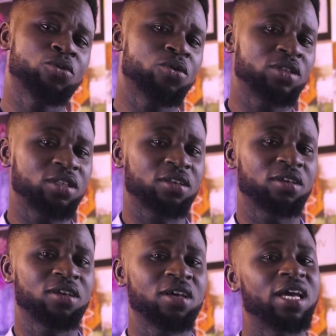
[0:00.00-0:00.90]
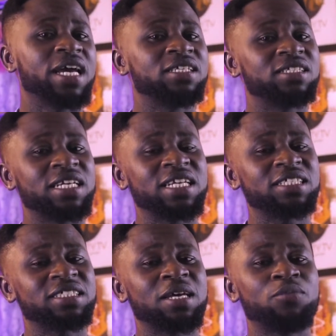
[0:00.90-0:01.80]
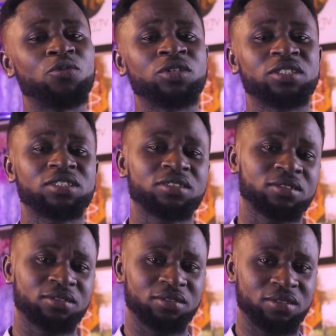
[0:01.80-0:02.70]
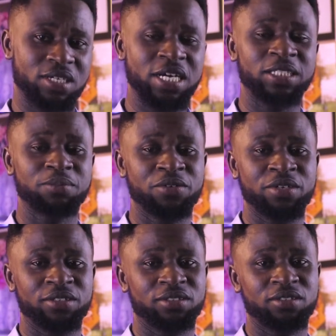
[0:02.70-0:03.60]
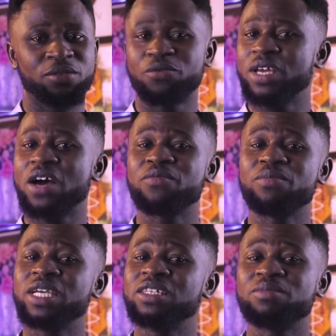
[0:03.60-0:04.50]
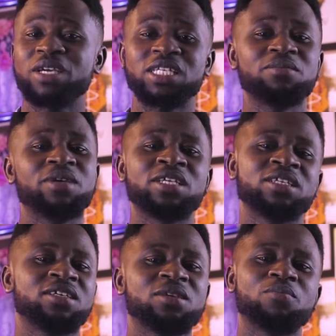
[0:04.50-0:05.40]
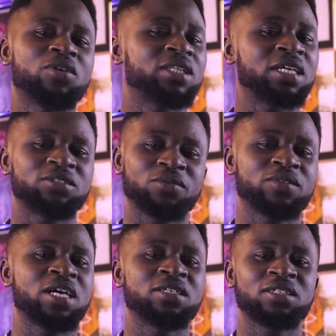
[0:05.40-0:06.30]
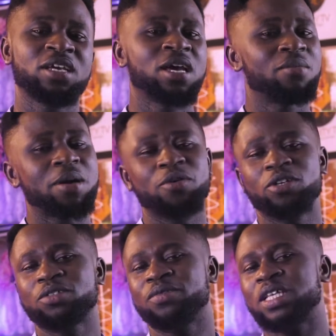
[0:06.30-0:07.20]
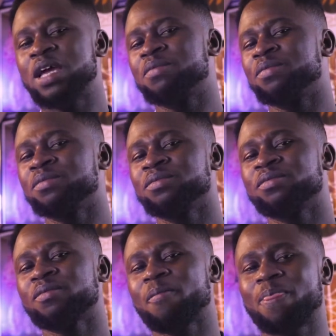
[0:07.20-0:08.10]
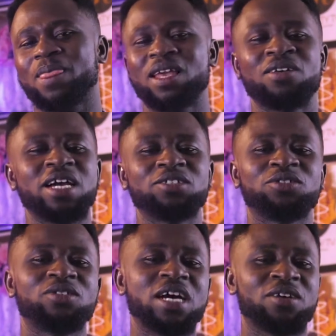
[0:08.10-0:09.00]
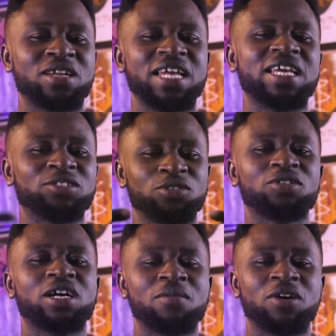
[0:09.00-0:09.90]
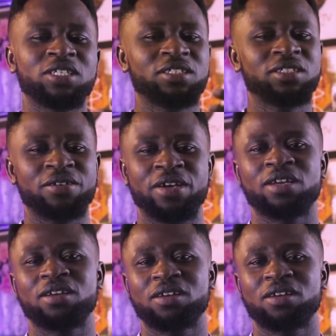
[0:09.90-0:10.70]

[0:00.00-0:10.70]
growth. And the next step was experience. We have many importance of knowledge. But because of time, I would like us to talk about this theory.